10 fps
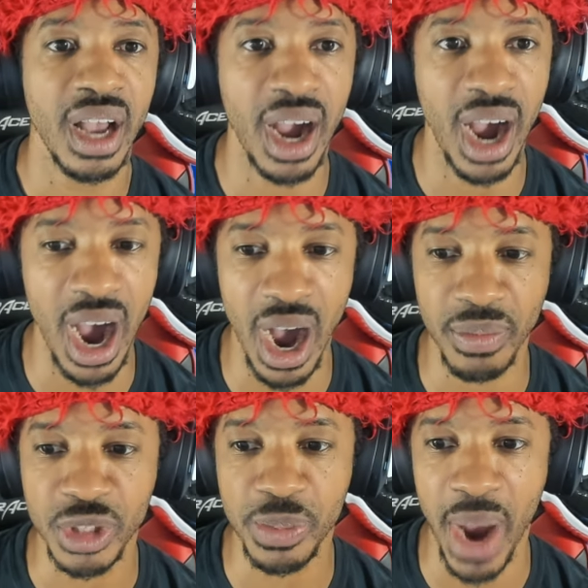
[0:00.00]

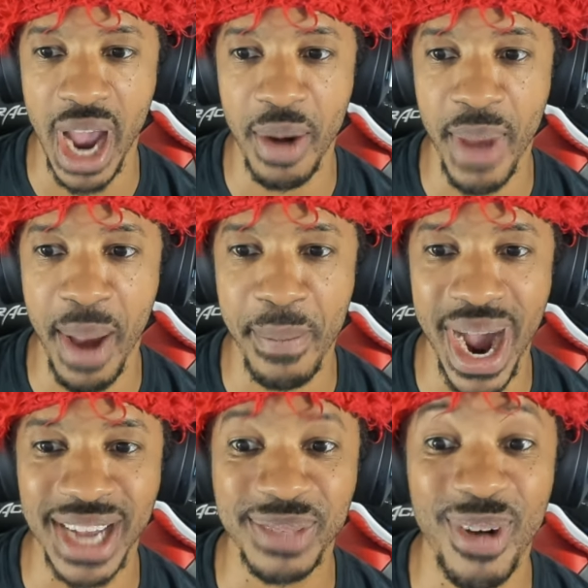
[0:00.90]
Um, Spider-Man
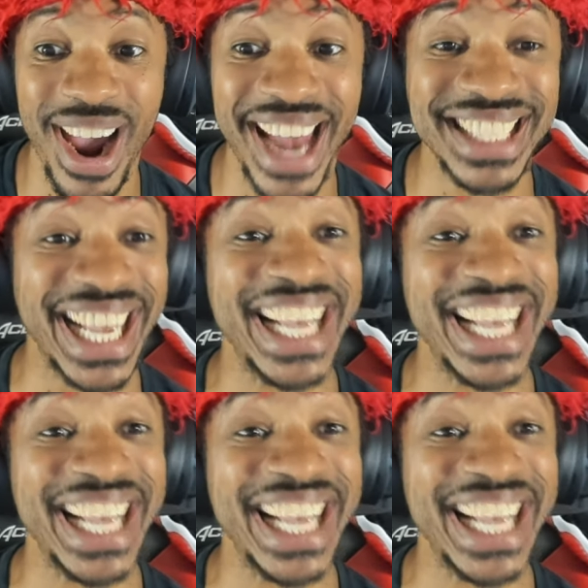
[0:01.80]
Miles Morales